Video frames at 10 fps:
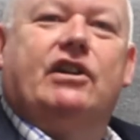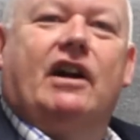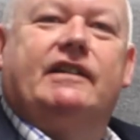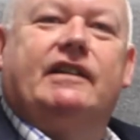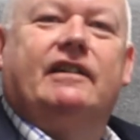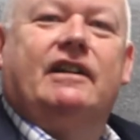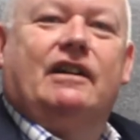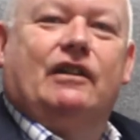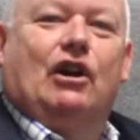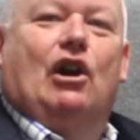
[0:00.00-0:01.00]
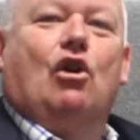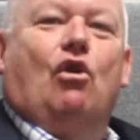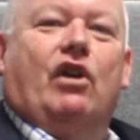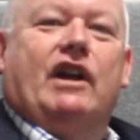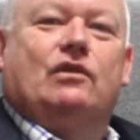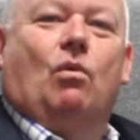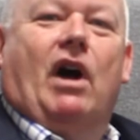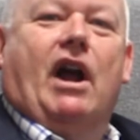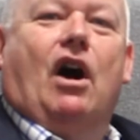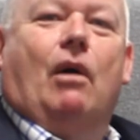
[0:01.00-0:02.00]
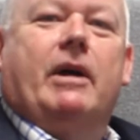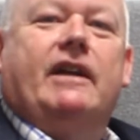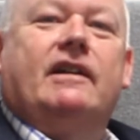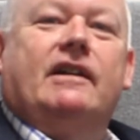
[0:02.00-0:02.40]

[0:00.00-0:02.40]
United, the glorious White Army,